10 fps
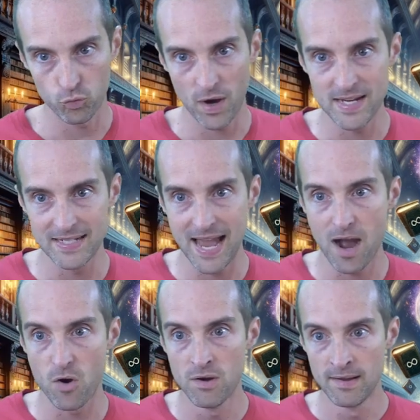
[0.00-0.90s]
Right
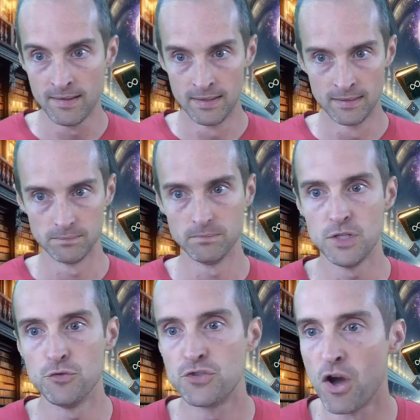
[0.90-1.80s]
now,
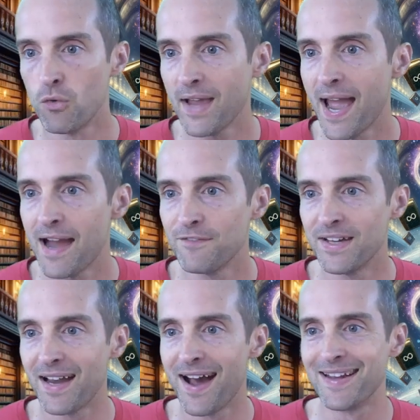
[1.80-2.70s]
you don't have
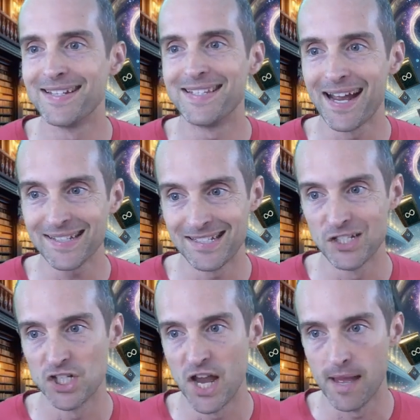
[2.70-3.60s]
it on
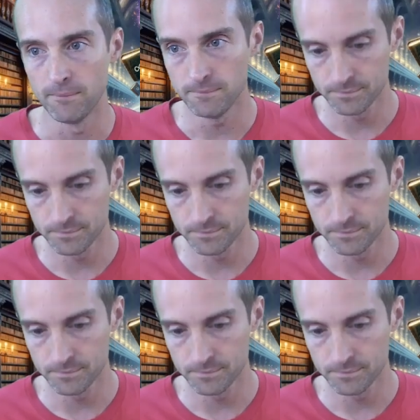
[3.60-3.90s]
DEXs yet,